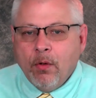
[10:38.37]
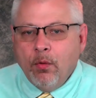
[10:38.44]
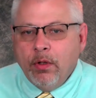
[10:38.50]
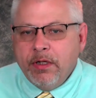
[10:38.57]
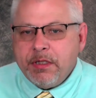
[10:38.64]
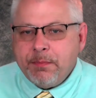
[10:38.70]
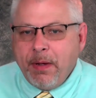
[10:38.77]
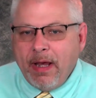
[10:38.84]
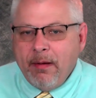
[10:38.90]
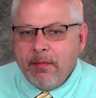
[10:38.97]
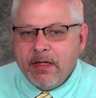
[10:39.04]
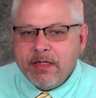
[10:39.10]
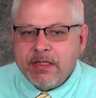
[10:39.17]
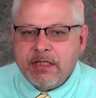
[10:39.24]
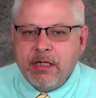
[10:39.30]
Well, this
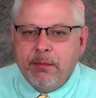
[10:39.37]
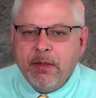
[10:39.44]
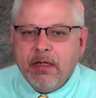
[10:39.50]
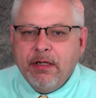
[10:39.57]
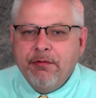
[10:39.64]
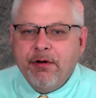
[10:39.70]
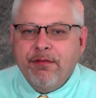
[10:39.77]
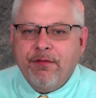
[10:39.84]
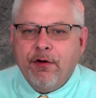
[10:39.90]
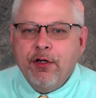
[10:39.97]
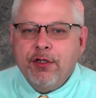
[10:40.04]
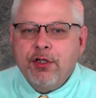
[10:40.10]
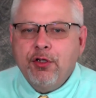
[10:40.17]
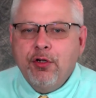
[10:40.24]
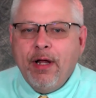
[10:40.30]
payment is typically
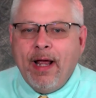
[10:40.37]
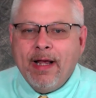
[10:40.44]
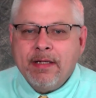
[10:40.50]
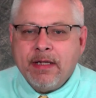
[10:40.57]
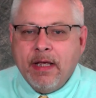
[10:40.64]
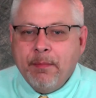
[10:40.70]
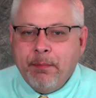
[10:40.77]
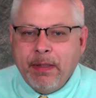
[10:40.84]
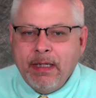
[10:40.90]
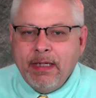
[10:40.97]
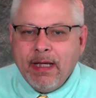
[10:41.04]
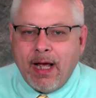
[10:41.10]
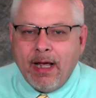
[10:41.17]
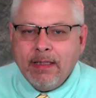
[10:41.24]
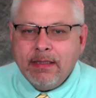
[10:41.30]
referred to as a
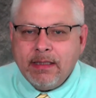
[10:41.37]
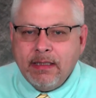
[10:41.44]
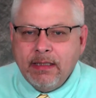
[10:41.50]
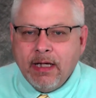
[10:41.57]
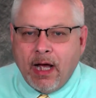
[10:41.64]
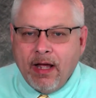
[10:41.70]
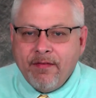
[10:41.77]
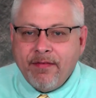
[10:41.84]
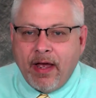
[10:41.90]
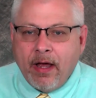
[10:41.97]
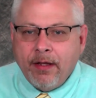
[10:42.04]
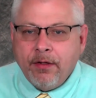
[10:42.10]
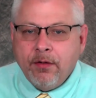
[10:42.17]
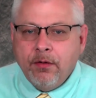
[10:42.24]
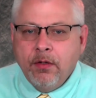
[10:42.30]
PITI
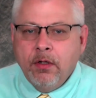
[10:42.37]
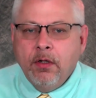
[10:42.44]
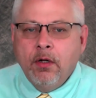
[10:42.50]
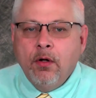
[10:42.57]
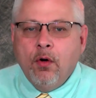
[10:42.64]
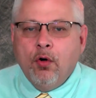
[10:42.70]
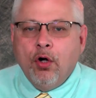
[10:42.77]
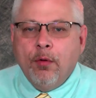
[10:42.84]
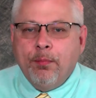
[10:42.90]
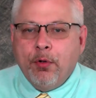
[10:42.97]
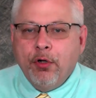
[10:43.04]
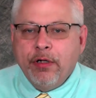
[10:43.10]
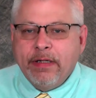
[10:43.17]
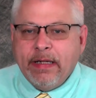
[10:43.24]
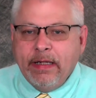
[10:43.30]
value or a
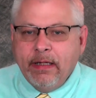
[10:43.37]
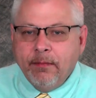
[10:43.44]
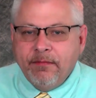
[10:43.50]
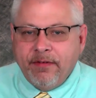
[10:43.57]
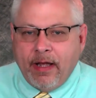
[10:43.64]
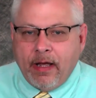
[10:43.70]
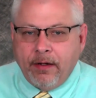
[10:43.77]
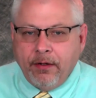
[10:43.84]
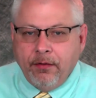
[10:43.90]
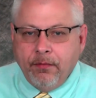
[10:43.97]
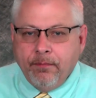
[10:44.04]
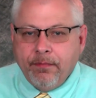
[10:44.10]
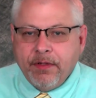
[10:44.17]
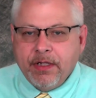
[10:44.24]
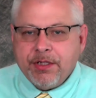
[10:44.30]
per diem value.
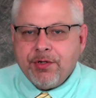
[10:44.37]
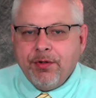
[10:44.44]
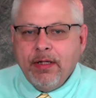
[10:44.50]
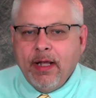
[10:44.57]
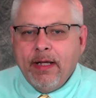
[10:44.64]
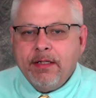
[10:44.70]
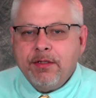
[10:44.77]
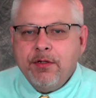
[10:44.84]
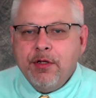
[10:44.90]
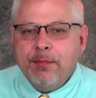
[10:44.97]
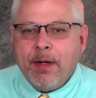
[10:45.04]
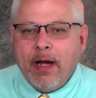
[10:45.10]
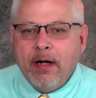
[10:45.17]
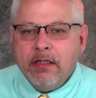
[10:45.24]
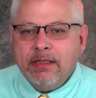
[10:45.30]
This relates to the
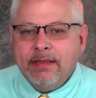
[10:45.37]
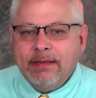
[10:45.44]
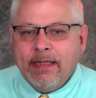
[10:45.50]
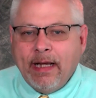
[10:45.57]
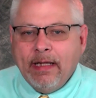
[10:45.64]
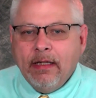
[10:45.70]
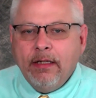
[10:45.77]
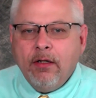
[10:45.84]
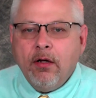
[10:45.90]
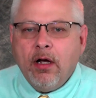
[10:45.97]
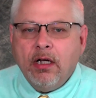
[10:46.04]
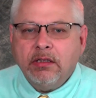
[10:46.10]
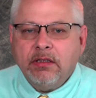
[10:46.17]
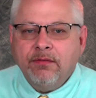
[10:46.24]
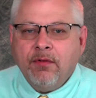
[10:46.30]
buyer's daily
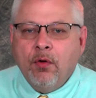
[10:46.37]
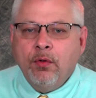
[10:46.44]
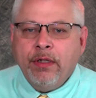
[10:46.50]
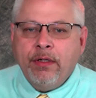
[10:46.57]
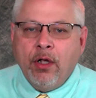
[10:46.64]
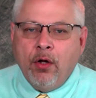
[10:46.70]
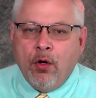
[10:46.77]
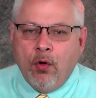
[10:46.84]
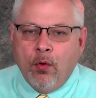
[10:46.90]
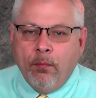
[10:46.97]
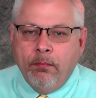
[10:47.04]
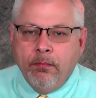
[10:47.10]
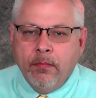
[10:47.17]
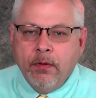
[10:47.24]
cost of owning the home.